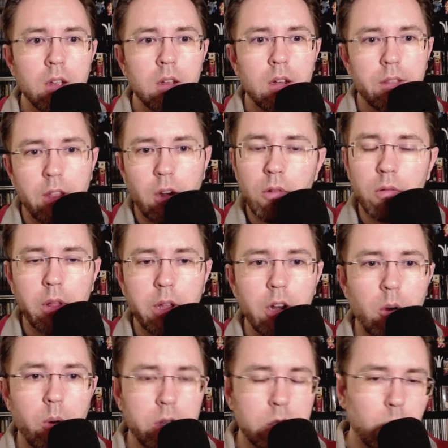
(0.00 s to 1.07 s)
and they don't really know
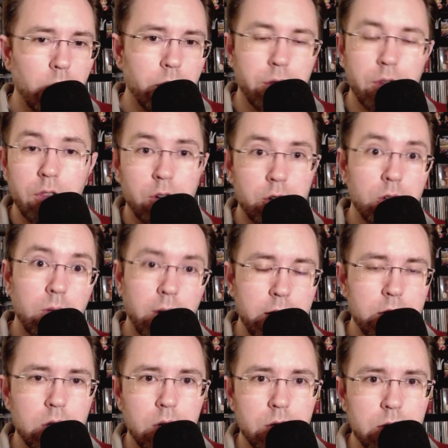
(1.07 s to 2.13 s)
what it's worth and they're too
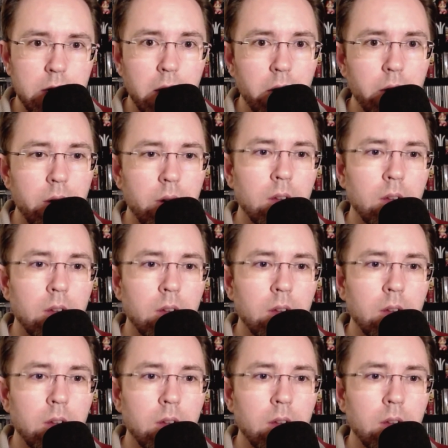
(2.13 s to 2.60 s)
lazy to sell it.